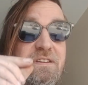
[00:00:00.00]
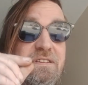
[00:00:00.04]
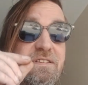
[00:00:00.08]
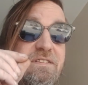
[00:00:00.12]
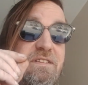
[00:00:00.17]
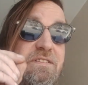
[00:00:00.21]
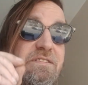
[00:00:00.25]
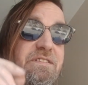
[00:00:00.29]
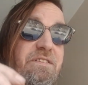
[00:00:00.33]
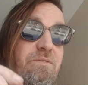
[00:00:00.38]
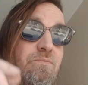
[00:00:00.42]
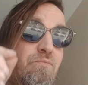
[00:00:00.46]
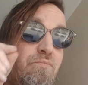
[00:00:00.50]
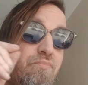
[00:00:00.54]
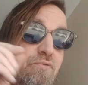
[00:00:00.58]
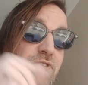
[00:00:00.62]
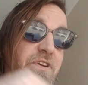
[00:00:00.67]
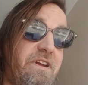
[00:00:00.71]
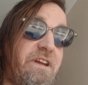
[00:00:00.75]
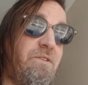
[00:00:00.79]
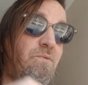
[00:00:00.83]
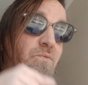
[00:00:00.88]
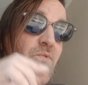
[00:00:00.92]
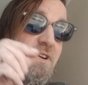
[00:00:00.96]
to then
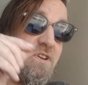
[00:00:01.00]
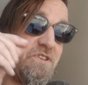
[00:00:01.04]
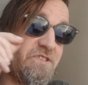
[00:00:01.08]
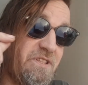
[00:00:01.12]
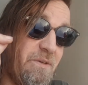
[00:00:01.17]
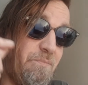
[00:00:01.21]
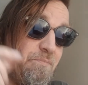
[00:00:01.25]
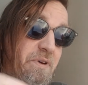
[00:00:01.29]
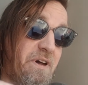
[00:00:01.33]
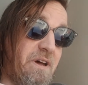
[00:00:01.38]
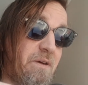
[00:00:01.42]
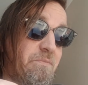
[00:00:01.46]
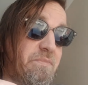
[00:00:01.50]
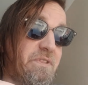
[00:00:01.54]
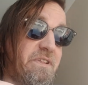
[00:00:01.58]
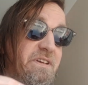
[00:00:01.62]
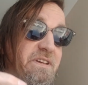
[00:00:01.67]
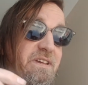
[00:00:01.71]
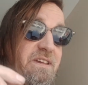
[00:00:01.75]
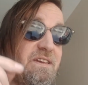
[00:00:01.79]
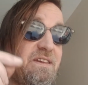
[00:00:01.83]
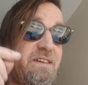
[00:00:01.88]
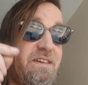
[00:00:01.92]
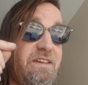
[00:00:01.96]
brainwash the
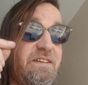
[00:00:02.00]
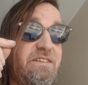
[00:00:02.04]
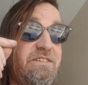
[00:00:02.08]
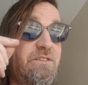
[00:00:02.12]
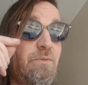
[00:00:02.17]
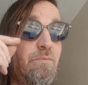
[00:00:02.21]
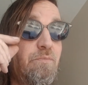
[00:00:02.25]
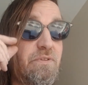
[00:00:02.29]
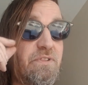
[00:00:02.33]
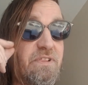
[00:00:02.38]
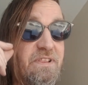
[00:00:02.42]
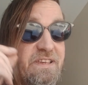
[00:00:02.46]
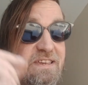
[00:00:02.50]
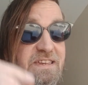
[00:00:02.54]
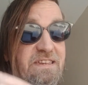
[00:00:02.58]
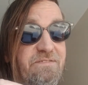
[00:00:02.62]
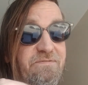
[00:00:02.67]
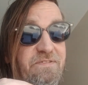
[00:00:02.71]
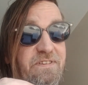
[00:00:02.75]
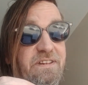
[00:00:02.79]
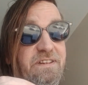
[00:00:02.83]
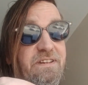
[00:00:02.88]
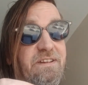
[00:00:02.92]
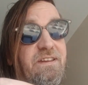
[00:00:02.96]
public into
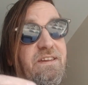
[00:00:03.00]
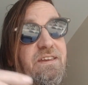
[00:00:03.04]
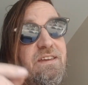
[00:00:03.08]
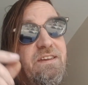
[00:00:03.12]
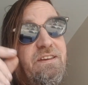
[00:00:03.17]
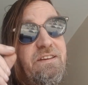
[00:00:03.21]
believing